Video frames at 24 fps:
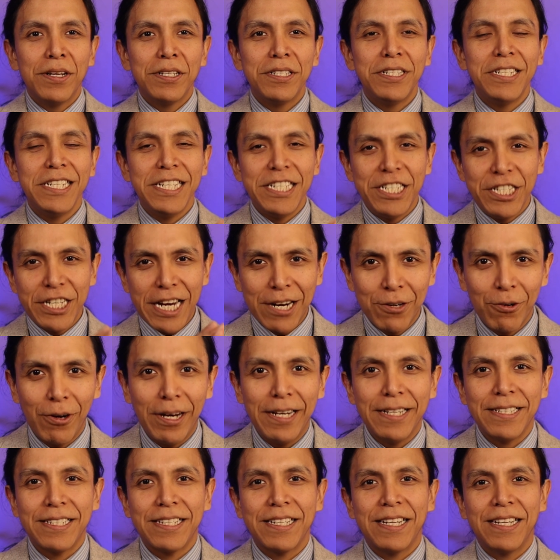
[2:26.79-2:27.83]

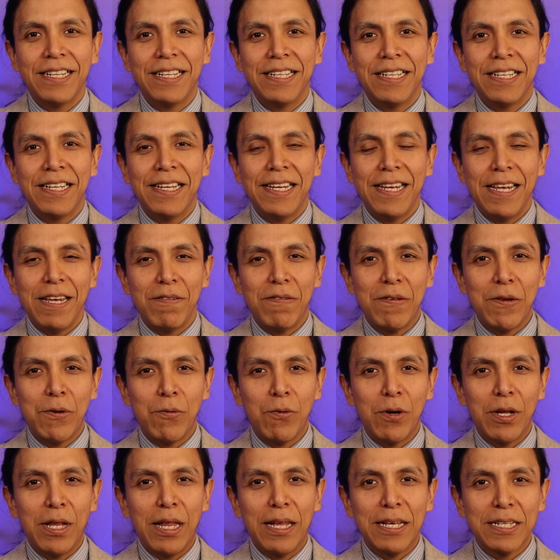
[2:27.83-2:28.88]
degenerate, if you
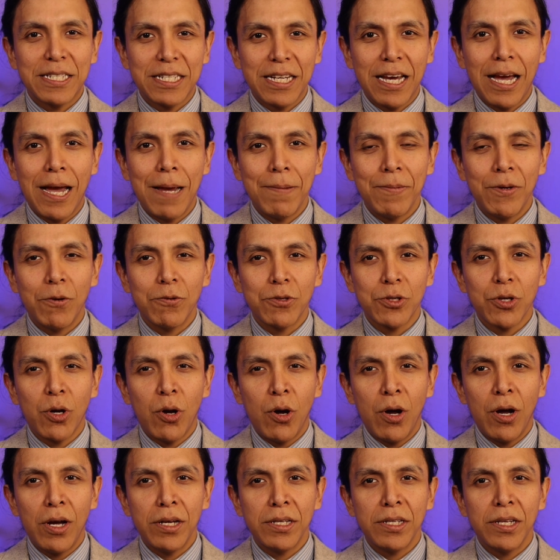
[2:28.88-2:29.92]
will, as time goes
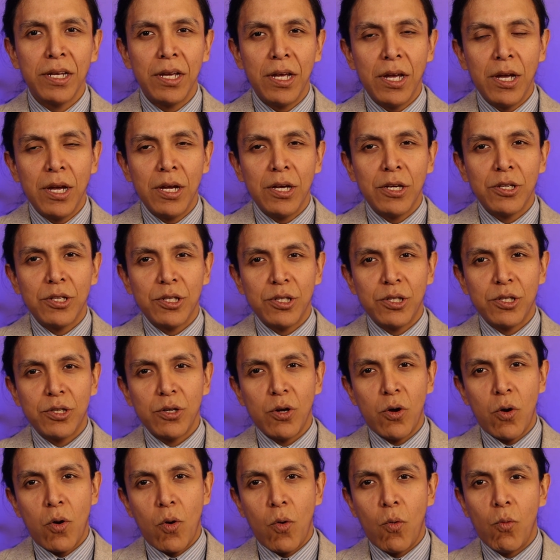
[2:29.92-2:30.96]
on.
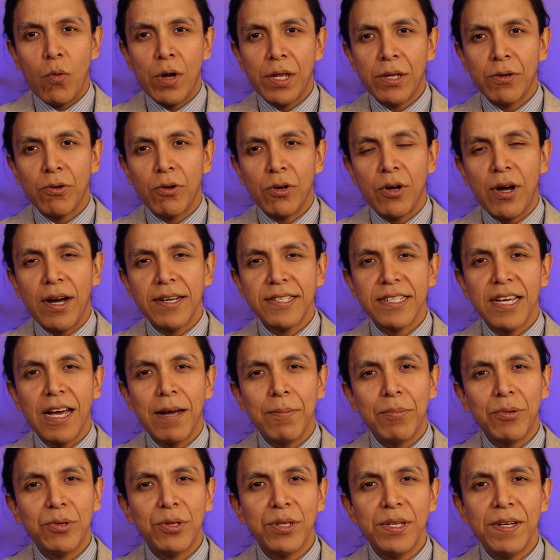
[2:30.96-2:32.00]
So whether or not I
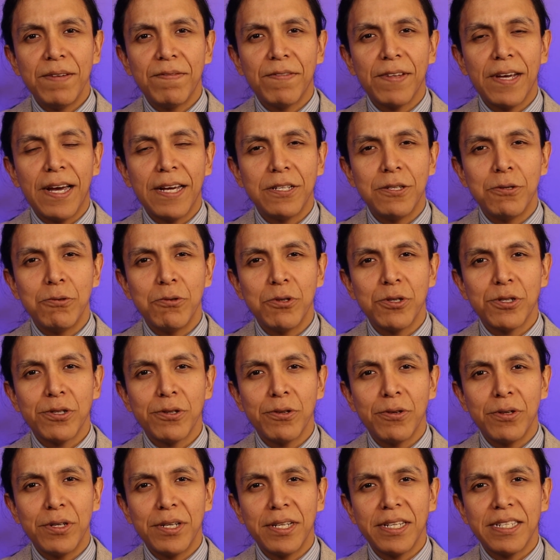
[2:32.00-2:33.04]
believe that to a
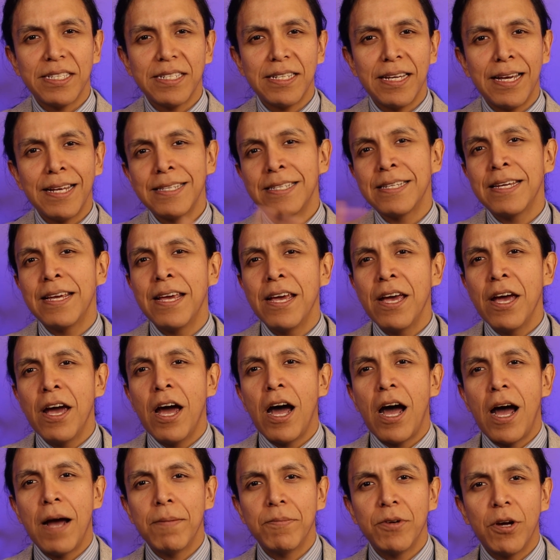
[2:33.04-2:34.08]
certain extent,
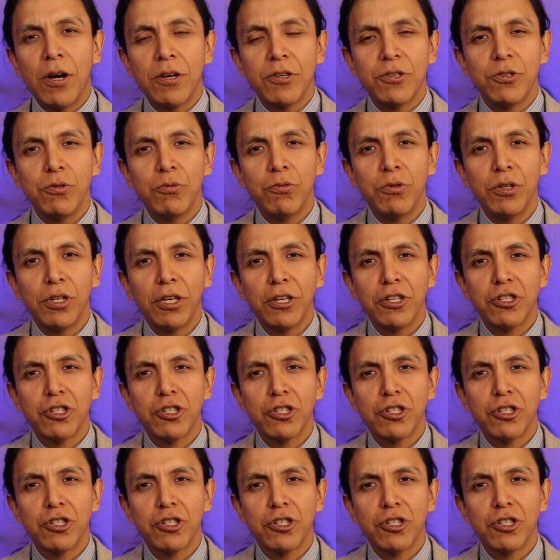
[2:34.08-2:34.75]
I'm not too really